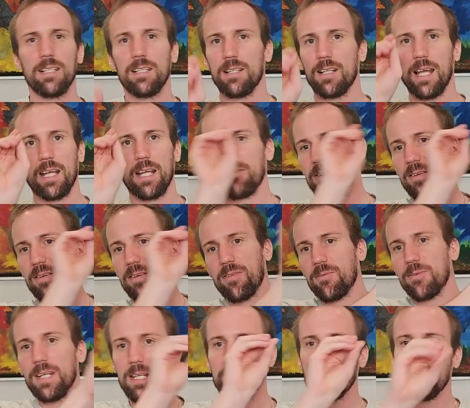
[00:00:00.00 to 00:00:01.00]
like with
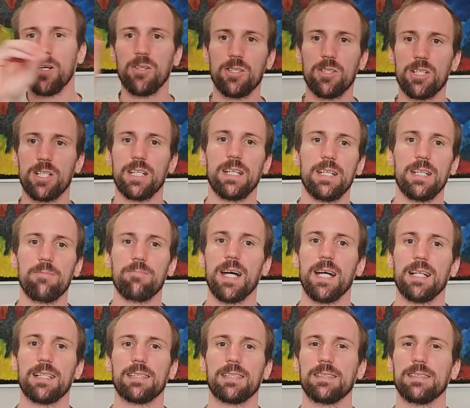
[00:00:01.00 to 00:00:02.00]
3 emoji
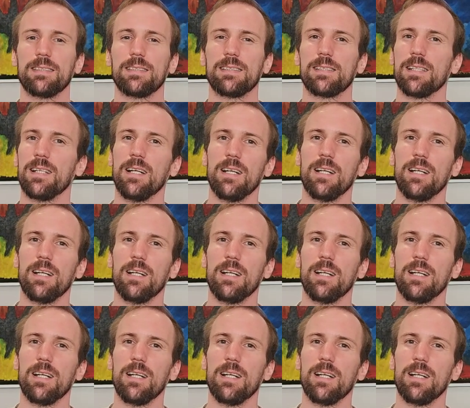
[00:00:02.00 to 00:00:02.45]
buttons.